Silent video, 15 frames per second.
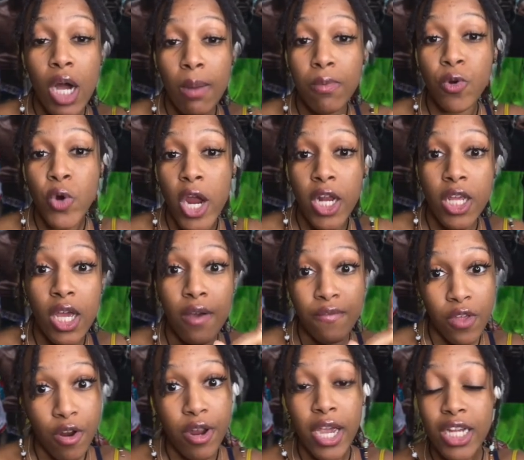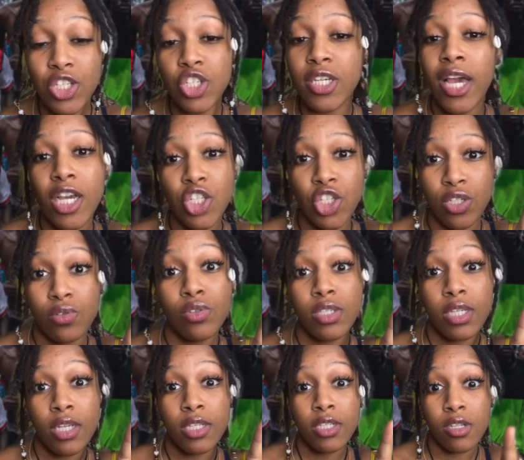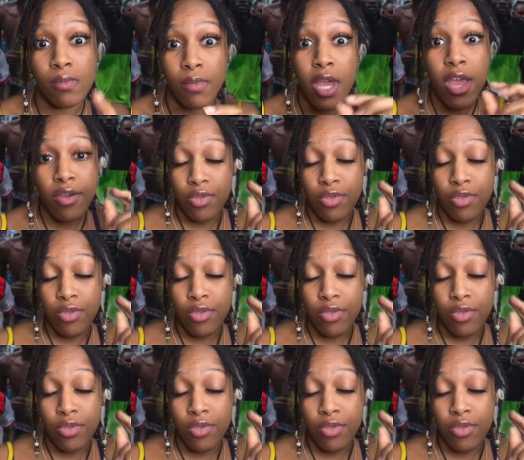upgrading of their educational system,